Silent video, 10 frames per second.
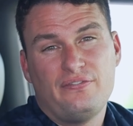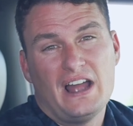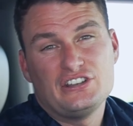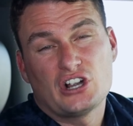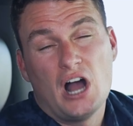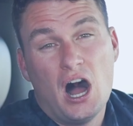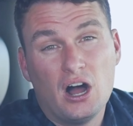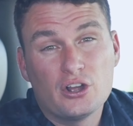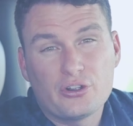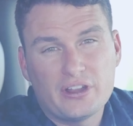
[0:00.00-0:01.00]
find your
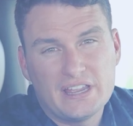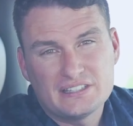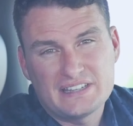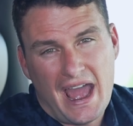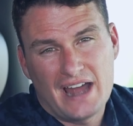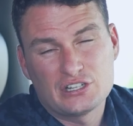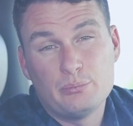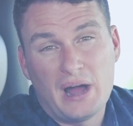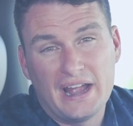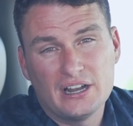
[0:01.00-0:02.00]
hungriest
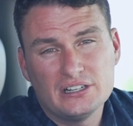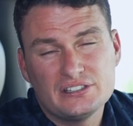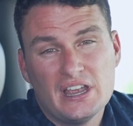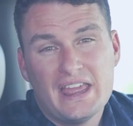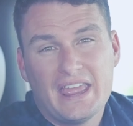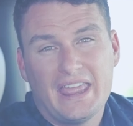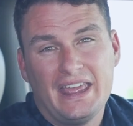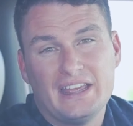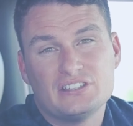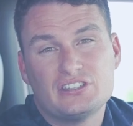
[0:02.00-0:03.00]
cash buyers
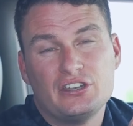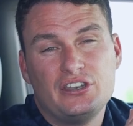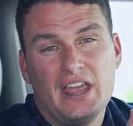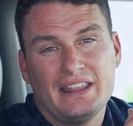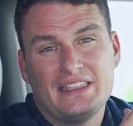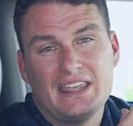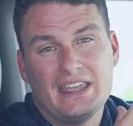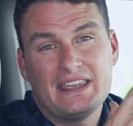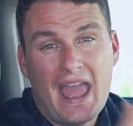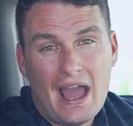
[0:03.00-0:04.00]
is at
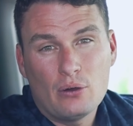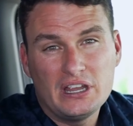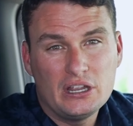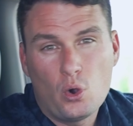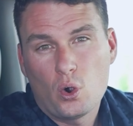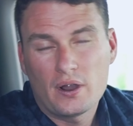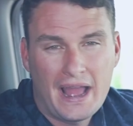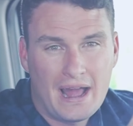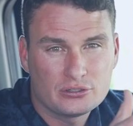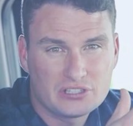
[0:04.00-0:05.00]
the county
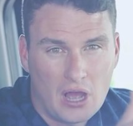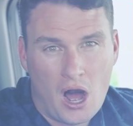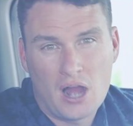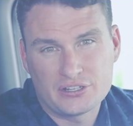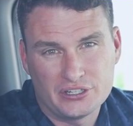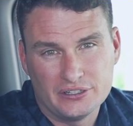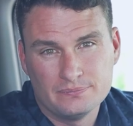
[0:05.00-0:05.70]
courthouse auction.